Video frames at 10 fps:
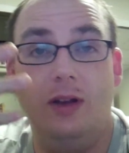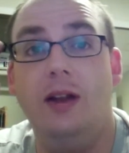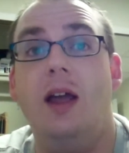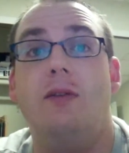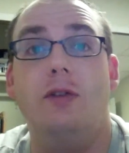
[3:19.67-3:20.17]

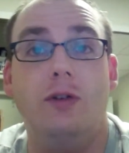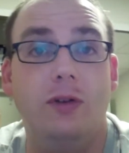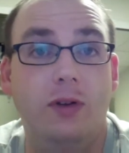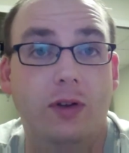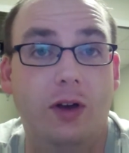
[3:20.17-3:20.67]

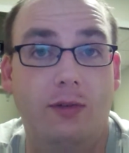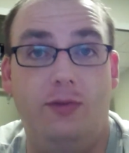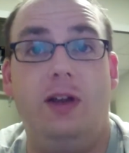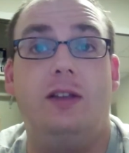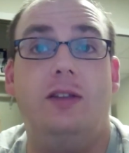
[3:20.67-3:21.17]
never
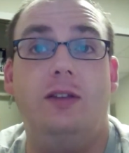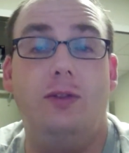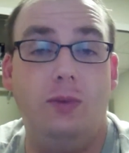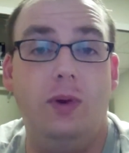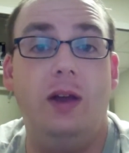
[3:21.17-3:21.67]
affected
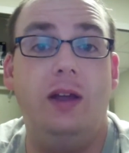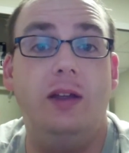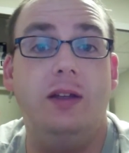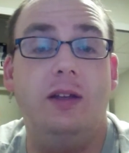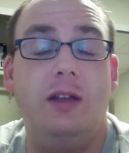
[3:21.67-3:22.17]
the
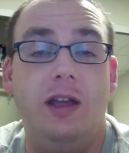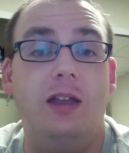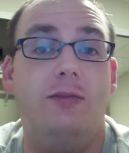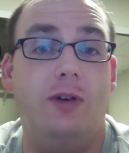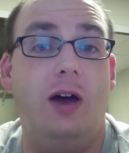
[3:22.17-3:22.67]
way
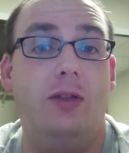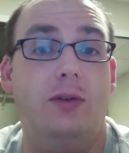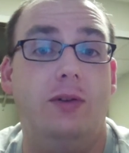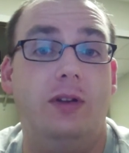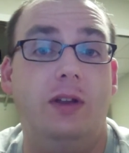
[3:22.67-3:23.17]
he
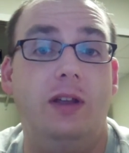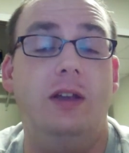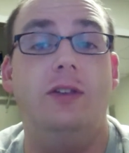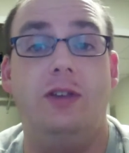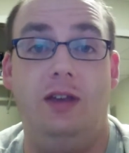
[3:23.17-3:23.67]
fathered
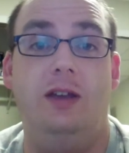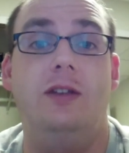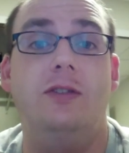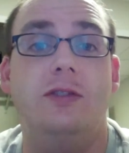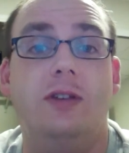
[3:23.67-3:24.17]
his
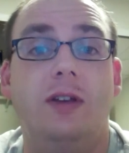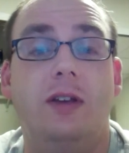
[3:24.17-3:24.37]
kids.